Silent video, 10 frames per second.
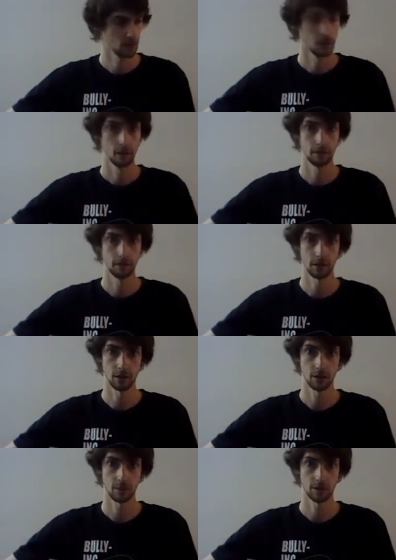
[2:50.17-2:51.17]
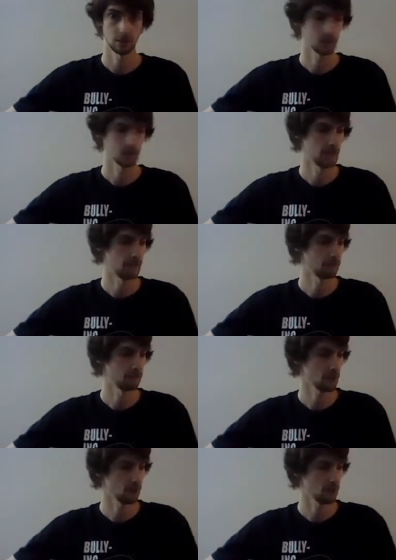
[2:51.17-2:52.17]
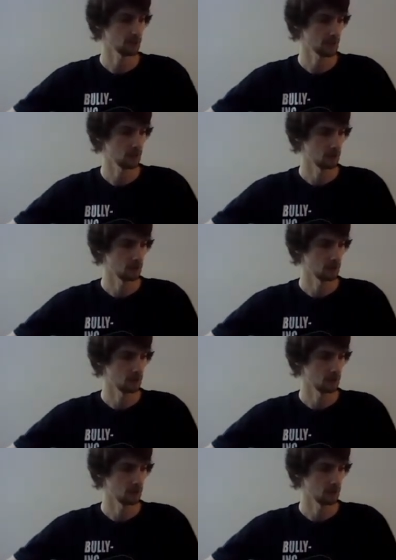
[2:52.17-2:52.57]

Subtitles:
finger numbers, and fret numbers down,